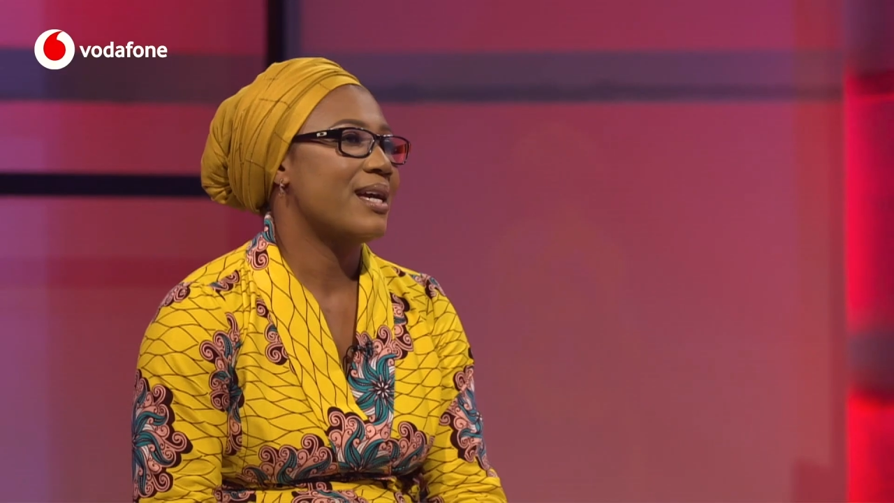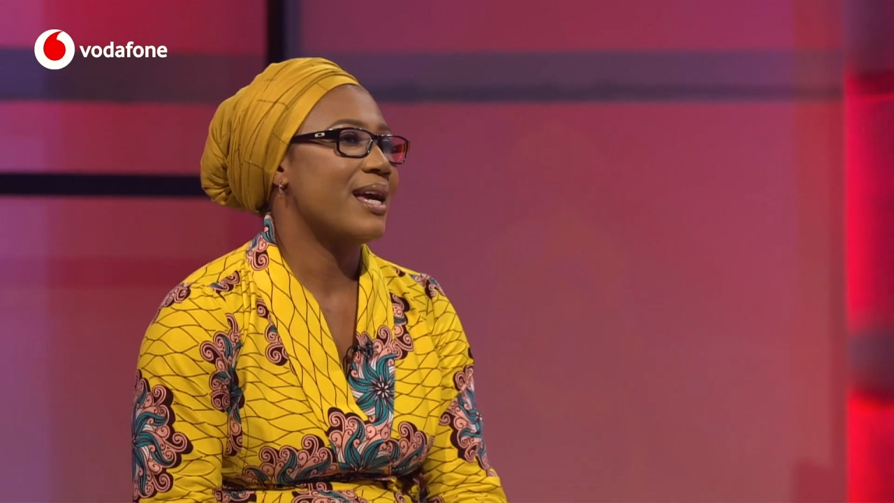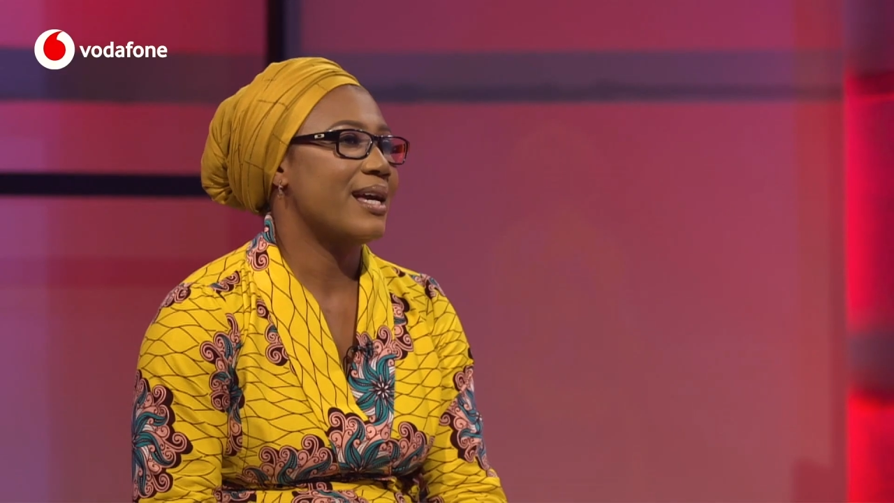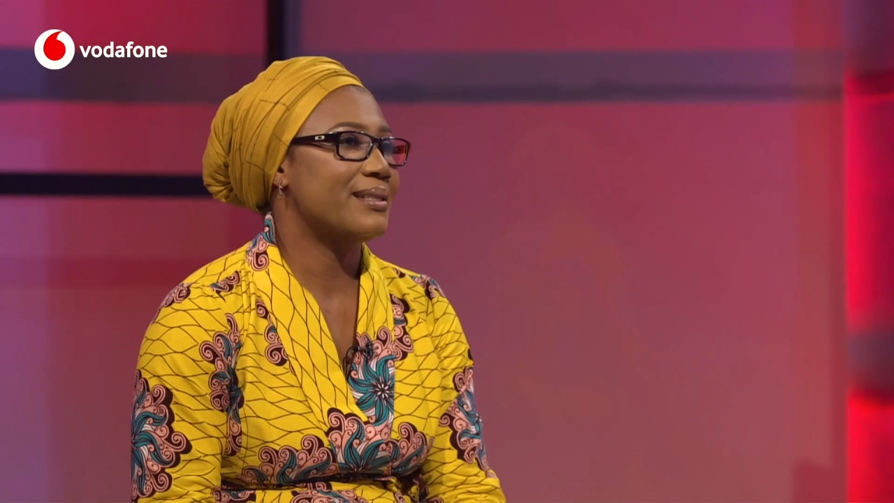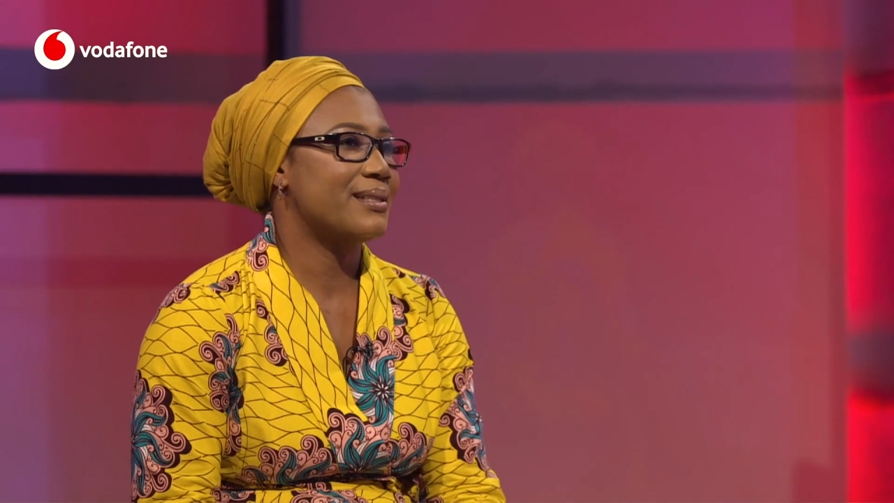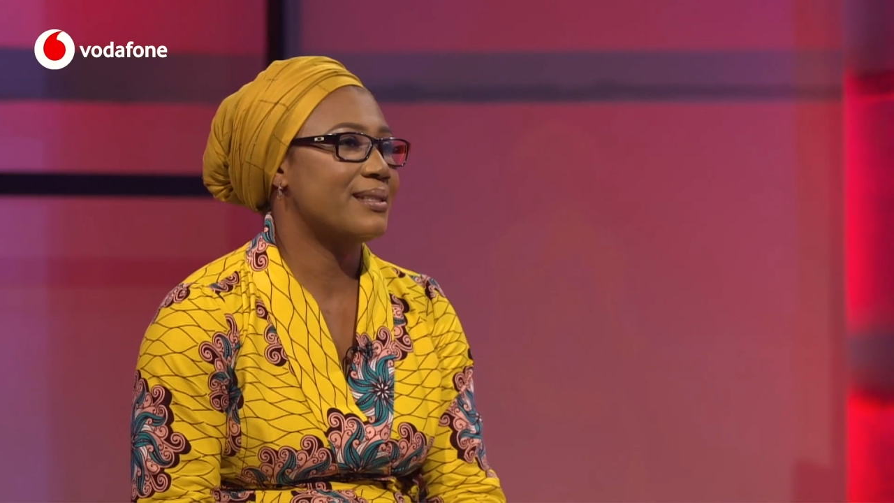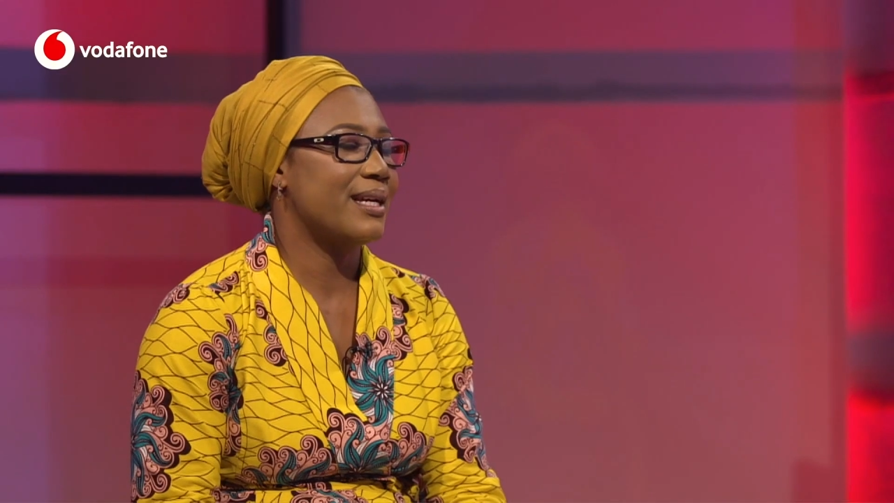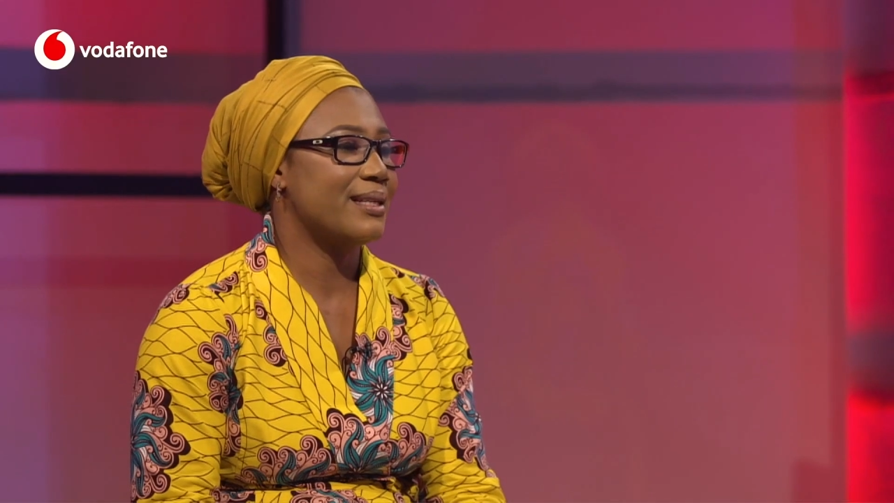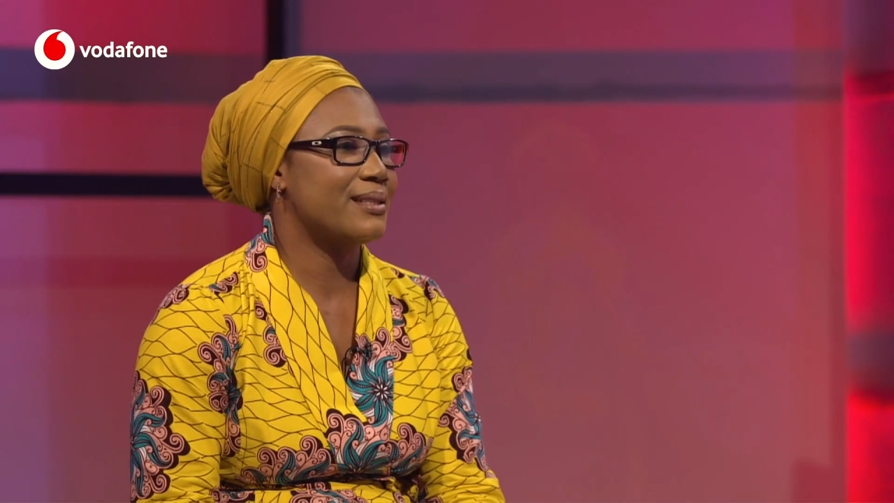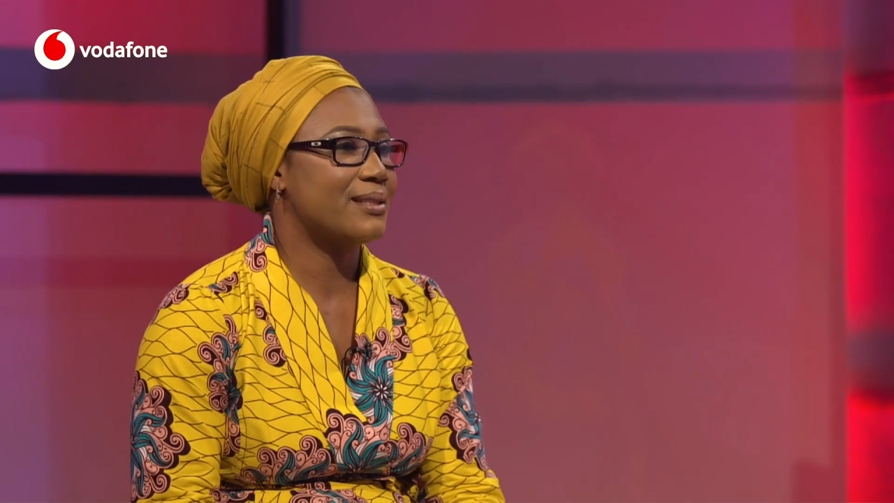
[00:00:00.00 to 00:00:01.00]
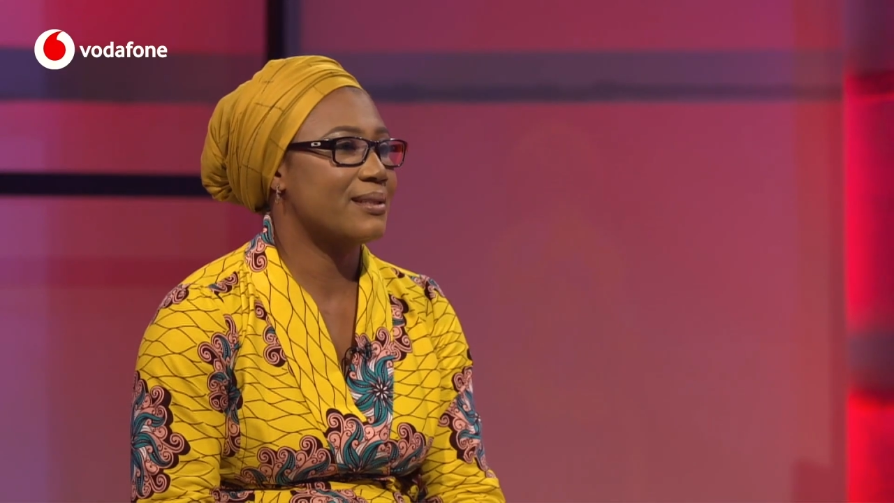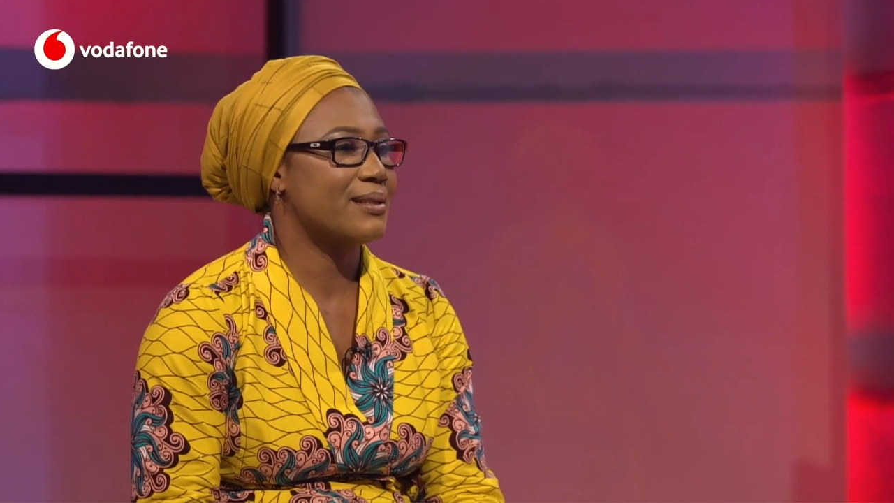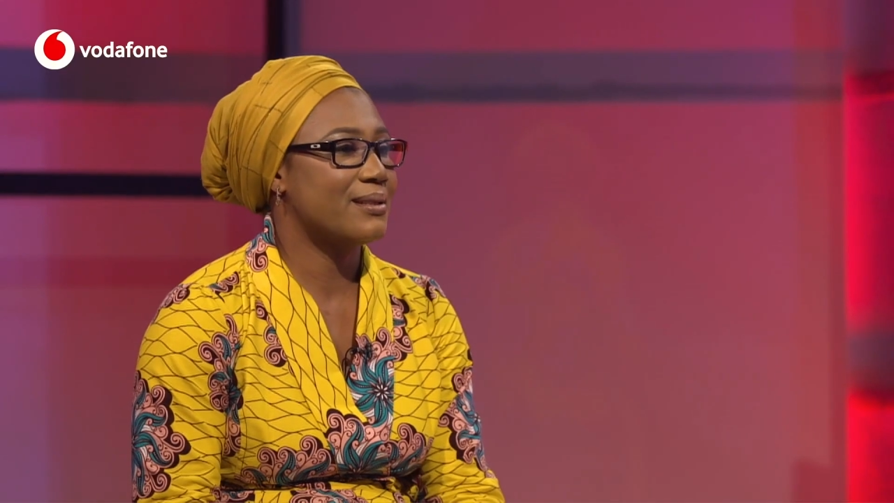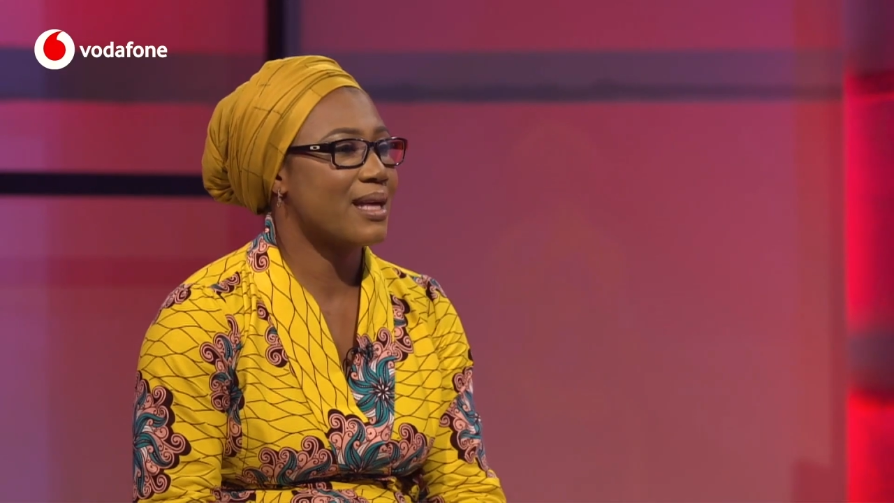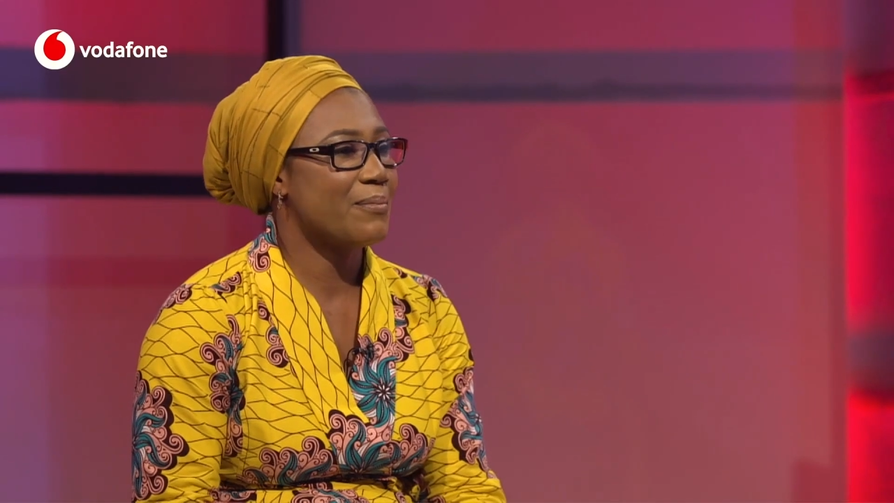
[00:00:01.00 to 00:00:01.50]
is
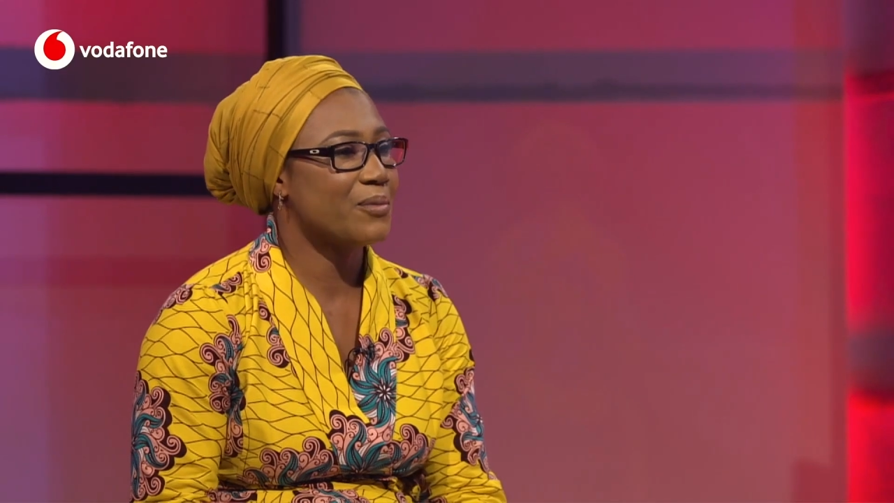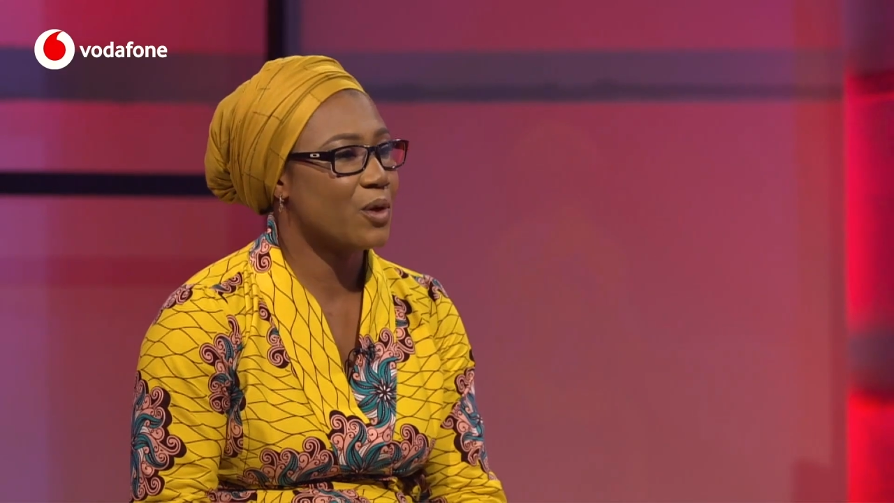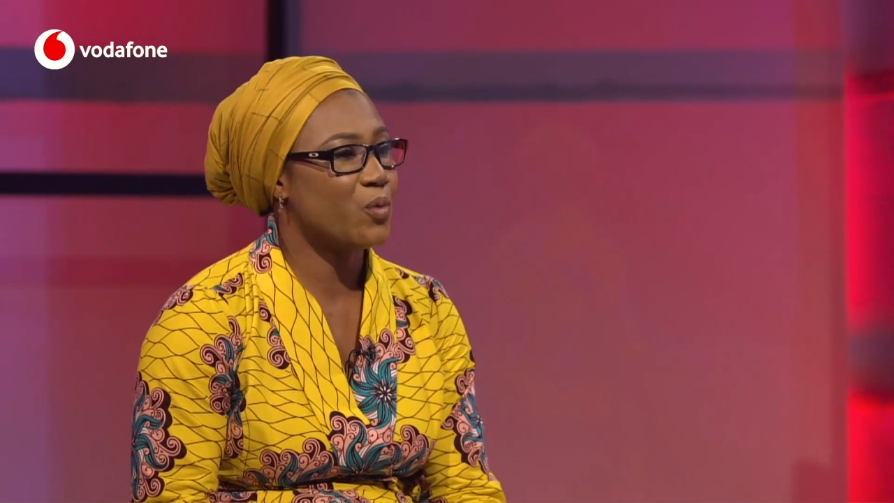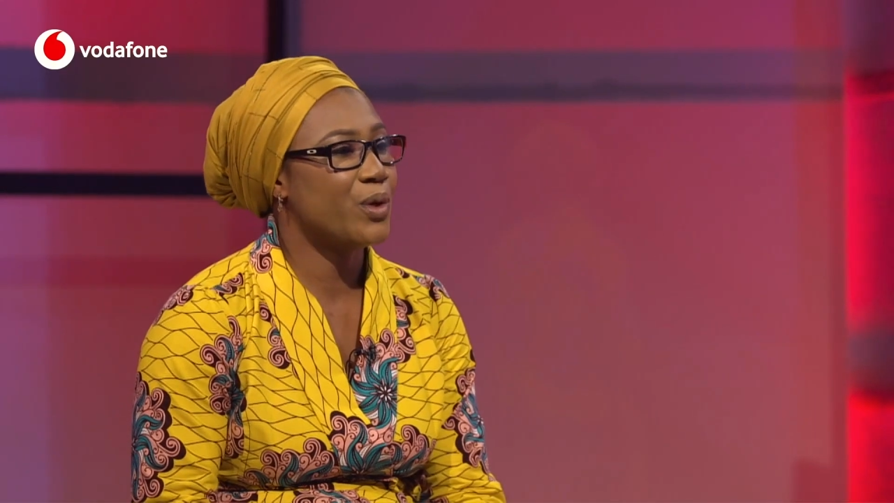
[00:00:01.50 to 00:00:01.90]
something